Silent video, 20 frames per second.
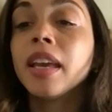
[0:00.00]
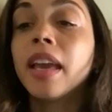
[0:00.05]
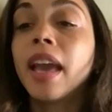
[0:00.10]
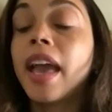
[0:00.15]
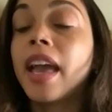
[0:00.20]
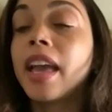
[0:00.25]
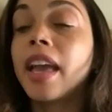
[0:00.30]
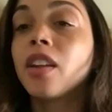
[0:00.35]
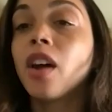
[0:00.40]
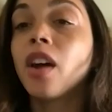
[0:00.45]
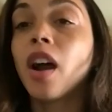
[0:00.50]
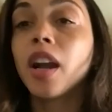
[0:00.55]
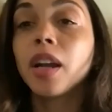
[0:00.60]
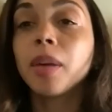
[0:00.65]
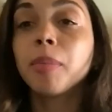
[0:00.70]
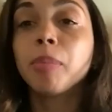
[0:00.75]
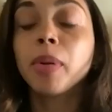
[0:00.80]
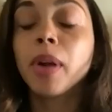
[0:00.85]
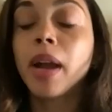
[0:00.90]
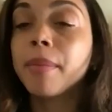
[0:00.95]
And
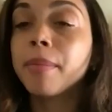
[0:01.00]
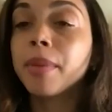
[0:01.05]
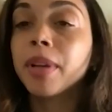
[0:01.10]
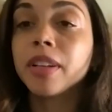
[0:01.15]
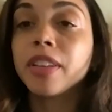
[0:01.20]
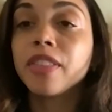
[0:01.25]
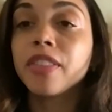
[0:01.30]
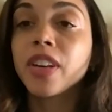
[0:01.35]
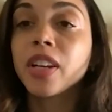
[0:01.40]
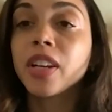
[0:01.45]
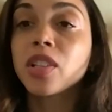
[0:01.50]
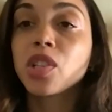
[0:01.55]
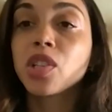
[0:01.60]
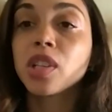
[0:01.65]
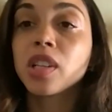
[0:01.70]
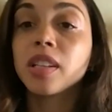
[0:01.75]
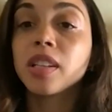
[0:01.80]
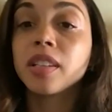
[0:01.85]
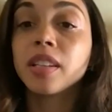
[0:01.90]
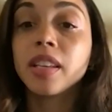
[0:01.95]
our primary
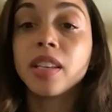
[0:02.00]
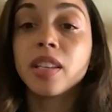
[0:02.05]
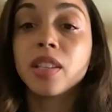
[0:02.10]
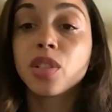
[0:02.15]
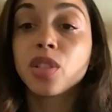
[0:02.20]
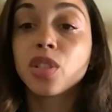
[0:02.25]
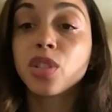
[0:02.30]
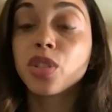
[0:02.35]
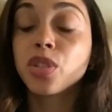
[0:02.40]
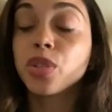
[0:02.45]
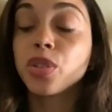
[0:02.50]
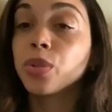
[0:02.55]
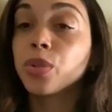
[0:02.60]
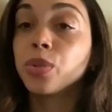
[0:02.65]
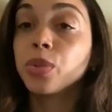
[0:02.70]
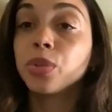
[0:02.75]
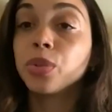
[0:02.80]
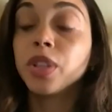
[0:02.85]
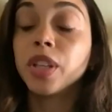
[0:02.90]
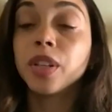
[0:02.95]
function is
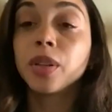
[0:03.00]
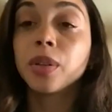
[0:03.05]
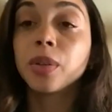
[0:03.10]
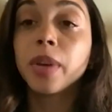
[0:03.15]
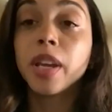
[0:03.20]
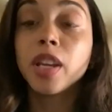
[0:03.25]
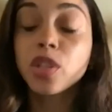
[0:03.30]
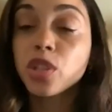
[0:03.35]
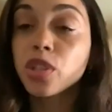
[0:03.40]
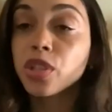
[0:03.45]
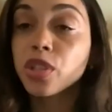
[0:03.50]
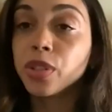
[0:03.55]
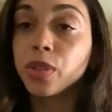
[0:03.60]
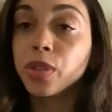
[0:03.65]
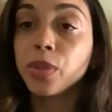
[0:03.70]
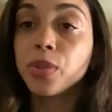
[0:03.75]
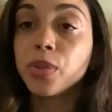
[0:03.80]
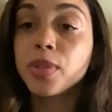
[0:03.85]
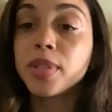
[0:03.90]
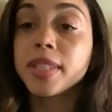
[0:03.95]
to, you know,
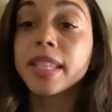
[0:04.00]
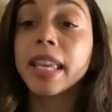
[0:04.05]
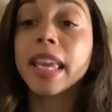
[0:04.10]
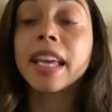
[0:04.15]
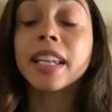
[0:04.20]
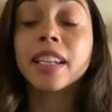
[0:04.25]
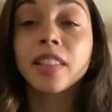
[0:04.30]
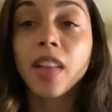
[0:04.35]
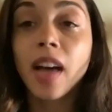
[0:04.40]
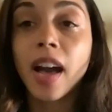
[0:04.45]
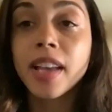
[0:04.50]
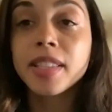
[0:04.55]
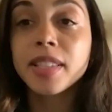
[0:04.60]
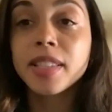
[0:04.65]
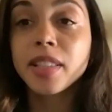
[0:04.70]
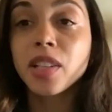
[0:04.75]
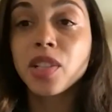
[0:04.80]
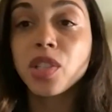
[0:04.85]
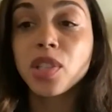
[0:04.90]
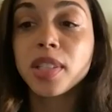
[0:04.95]
introduce, analyze
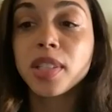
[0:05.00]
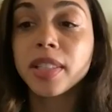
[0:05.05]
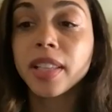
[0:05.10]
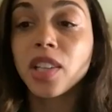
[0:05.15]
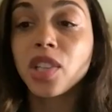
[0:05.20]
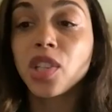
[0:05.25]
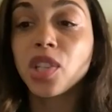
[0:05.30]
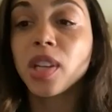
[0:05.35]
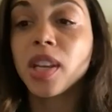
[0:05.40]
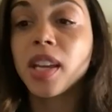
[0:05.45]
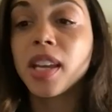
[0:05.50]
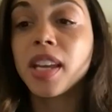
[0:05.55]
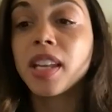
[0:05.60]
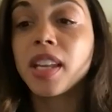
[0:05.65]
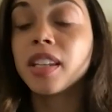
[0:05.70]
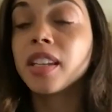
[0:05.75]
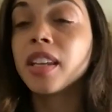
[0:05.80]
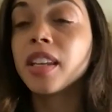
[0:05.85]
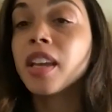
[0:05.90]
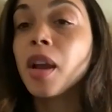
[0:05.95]

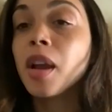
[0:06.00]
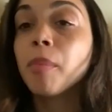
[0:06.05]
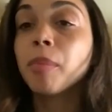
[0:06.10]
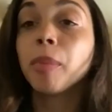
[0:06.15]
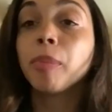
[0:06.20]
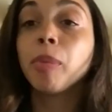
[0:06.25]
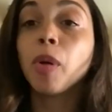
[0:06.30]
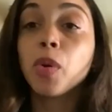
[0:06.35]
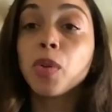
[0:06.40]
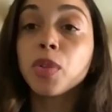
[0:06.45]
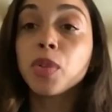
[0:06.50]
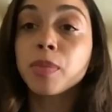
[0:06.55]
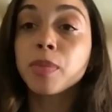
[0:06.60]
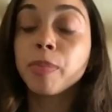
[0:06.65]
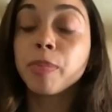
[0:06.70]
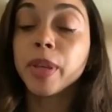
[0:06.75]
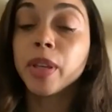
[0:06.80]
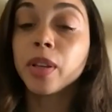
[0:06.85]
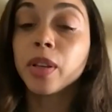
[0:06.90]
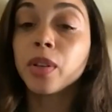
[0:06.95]
legislation, propose
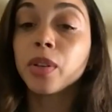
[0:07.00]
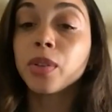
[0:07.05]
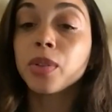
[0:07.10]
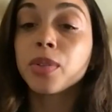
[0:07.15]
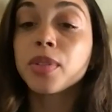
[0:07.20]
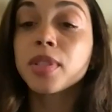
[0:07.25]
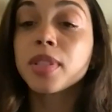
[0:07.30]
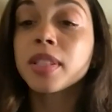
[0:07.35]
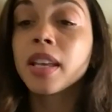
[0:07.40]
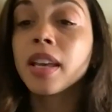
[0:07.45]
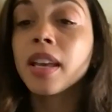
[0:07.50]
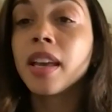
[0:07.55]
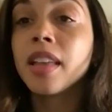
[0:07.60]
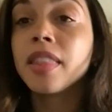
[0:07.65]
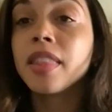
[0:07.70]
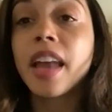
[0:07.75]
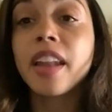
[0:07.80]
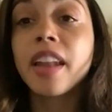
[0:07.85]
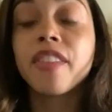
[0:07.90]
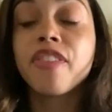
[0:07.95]
bills
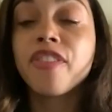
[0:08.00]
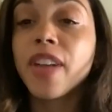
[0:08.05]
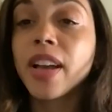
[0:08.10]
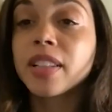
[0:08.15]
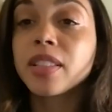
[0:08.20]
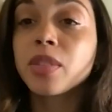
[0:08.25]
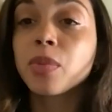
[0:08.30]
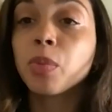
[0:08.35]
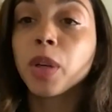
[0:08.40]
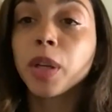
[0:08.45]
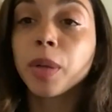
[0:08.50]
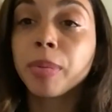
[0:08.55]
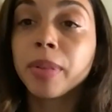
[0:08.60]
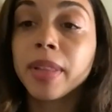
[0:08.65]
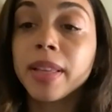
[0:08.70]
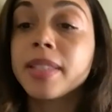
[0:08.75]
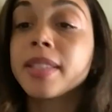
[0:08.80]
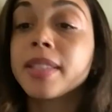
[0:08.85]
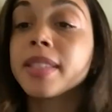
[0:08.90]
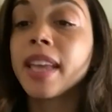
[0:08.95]
that affect
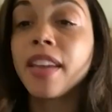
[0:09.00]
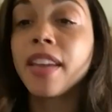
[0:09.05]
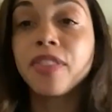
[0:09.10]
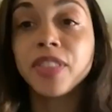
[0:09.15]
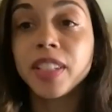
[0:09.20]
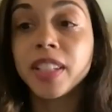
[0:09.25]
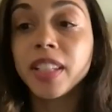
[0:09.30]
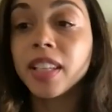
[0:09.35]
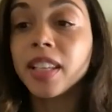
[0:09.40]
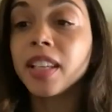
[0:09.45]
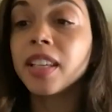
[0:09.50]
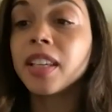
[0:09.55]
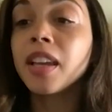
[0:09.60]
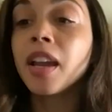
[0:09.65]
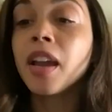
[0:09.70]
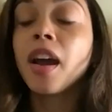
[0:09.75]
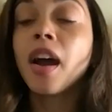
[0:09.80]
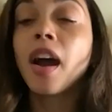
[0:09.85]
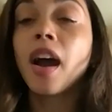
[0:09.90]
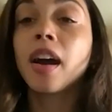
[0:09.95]
workplace safety
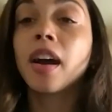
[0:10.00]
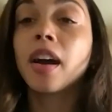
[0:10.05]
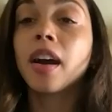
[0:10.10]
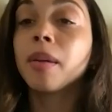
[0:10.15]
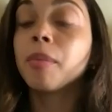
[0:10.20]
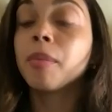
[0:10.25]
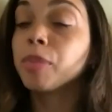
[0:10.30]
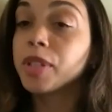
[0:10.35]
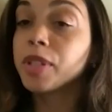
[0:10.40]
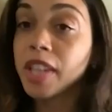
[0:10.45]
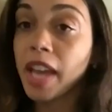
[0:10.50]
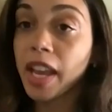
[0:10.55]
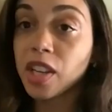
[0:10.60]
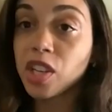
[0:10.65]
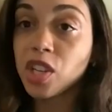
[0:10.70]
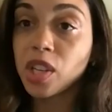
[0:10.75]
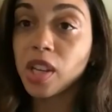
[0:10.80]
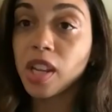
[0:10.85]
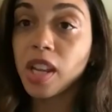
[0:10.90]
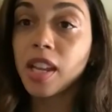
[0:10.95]
and
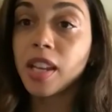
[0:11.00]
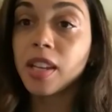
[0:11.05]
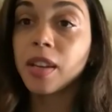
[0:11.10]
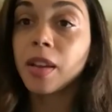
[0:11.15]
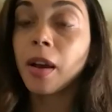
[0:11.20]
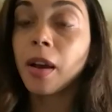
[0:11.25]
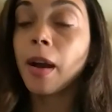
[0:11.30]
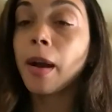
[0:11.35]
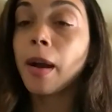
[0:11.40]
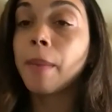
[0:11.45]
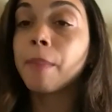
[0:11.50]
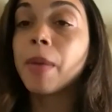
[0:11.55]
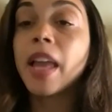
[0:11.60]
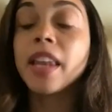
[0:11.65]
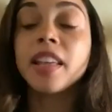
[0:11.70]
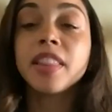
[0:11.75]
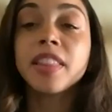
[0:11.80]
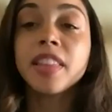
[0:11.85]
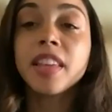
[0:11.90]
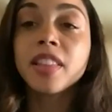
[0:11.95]
protection,
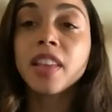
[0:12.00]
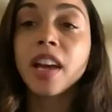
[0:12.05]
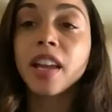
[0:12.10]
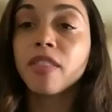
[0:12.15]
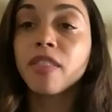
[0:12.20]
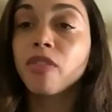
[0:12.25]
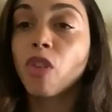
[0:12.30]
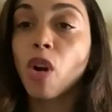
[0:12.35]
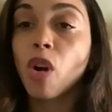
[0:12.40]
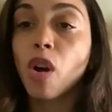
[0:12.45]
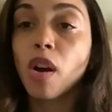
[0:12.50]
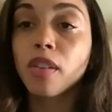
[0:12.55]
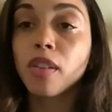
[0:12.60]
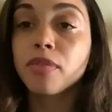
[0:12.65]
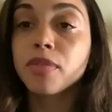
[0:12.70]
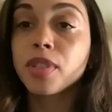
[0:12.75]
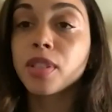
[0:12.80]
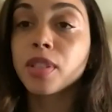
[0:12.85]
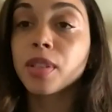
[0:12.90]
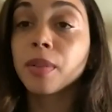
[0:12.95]
anything that
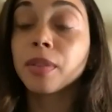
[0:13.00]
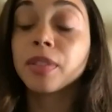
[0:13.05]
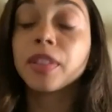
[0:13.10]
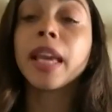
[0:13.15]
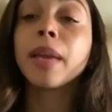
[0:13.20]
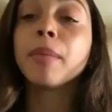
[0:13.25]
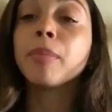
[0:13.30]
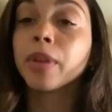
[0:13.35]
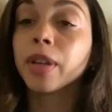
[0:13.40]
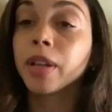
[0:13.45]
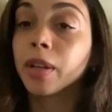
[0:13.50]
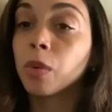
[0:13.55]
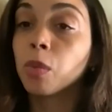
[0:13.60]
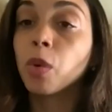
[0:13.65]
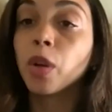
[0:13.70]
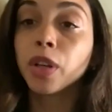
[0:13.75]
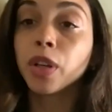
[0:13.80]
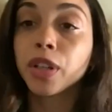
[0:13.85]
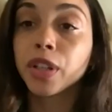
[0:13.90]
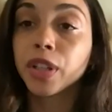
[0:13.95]
involves labor,
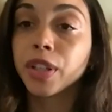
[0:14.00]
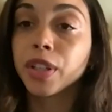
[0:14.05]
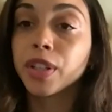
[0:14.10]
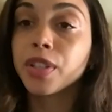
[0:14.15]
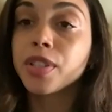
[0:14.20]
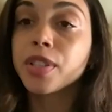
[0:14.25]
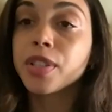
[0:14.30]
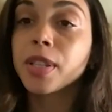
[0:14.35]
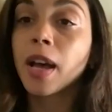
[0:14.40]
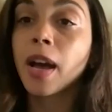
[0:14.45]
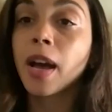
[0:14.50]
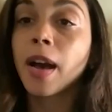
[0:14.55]
workers,